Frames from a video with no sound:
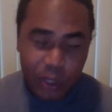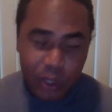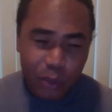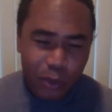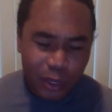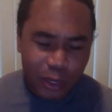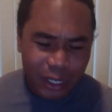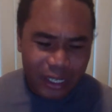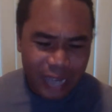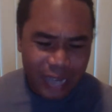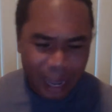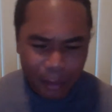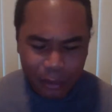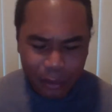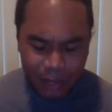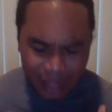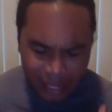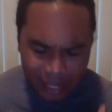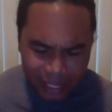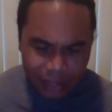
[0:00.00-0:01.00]
I don't want
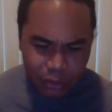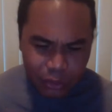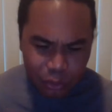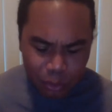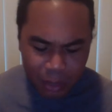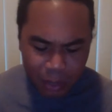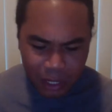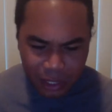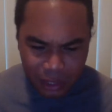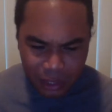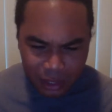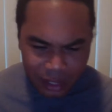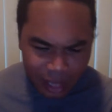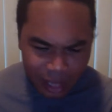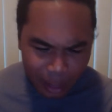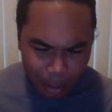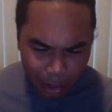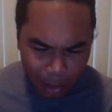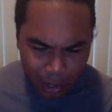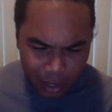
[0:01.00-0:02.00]
to dig too much into
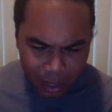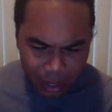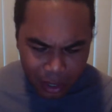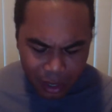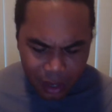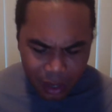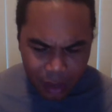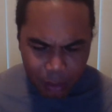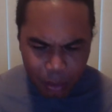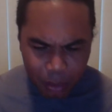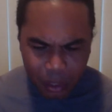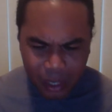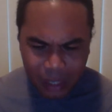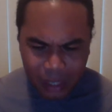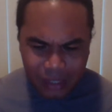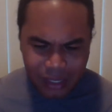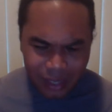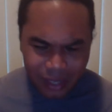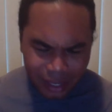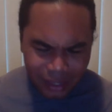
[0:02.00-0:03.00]
that part,
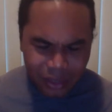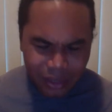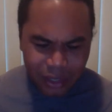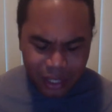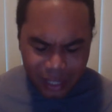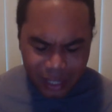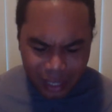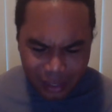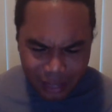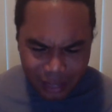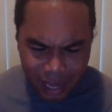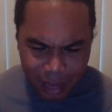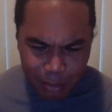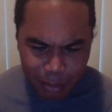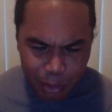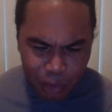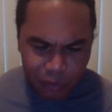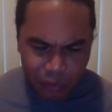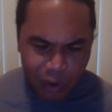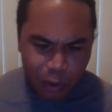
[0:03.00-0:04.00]
because it's going to take
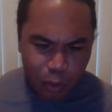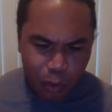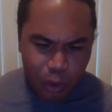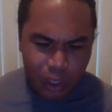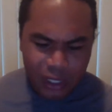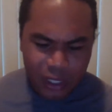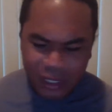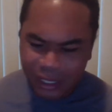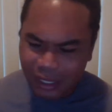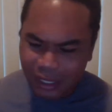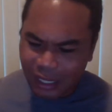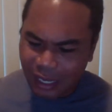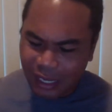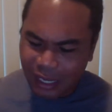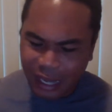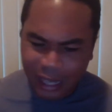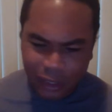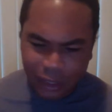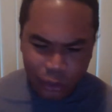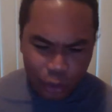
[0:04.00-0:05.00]
time. Purified water is to
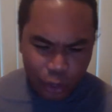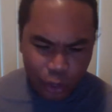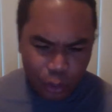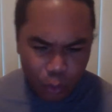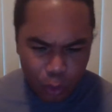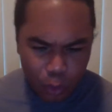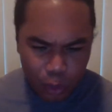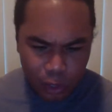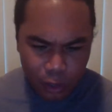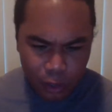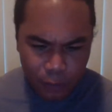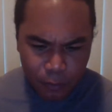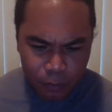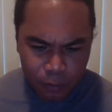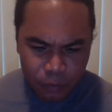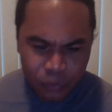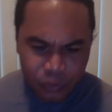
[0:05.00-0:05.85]
take like dirty water